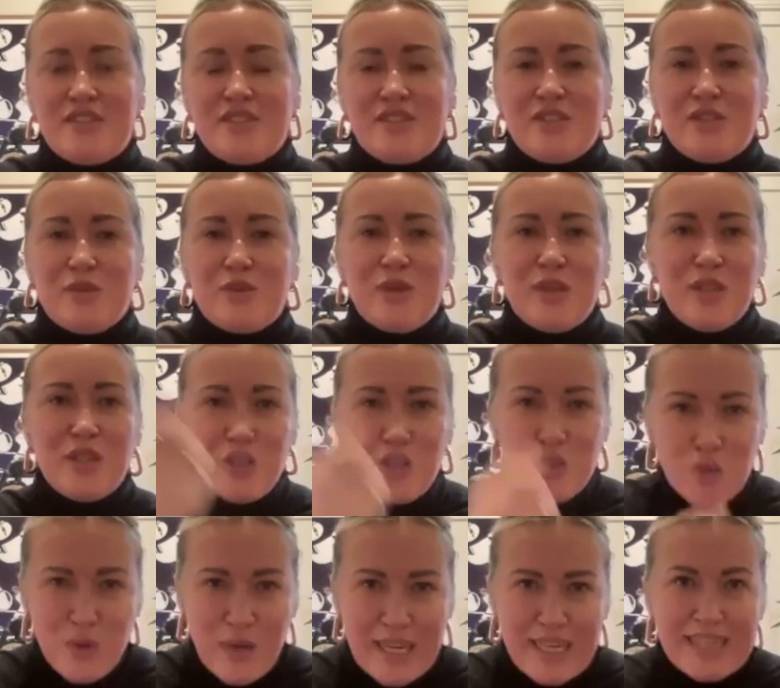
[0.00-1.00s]
to
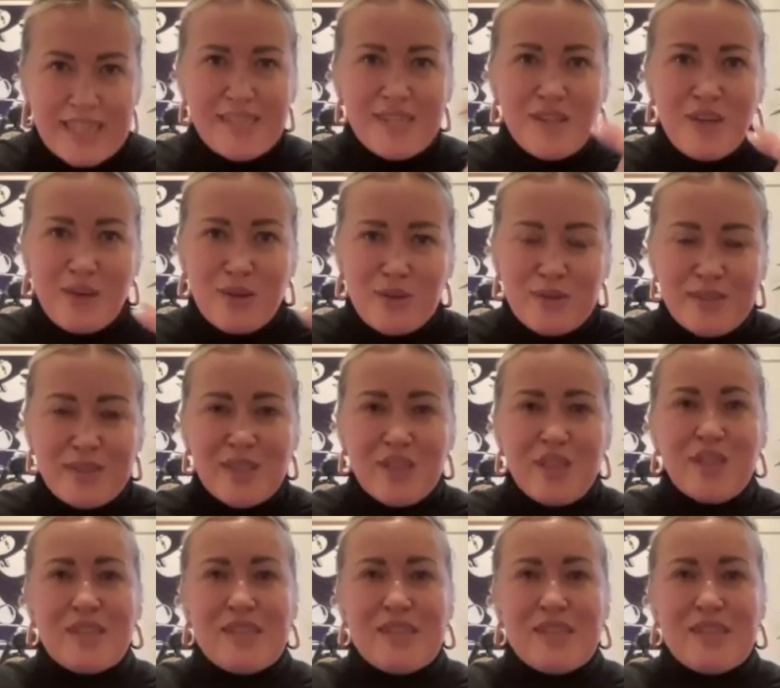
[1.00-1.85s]
trace those